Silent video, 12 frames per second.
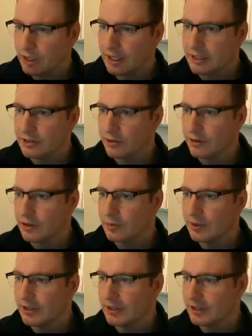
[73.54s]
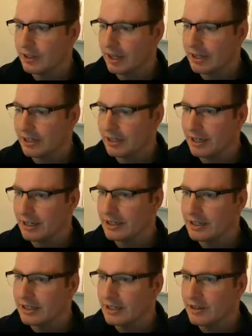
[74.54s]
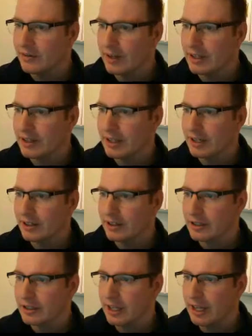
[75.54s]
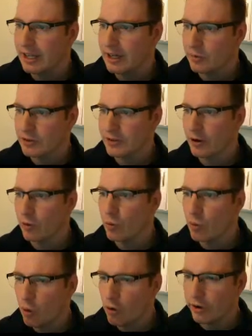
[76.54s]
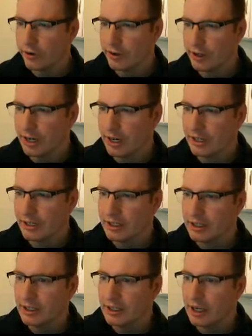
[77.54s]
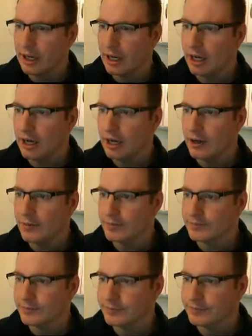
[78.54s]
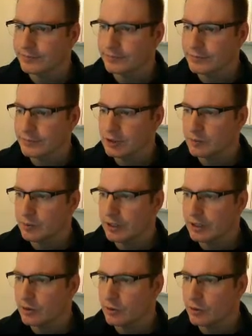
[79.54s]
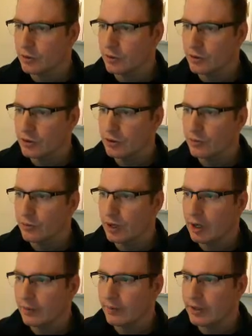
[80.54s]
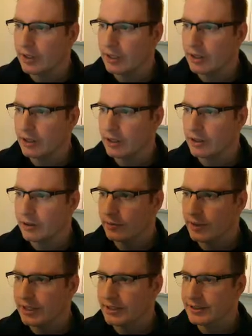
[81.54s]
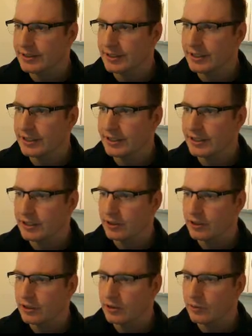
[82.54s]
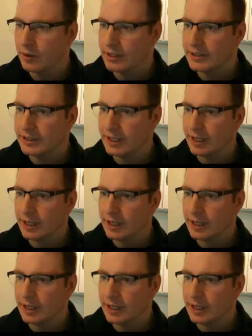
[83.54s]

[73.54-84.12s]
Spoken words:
is going to be the lion god right there, and it was a warrior god. It's pretty cool. Here we can see what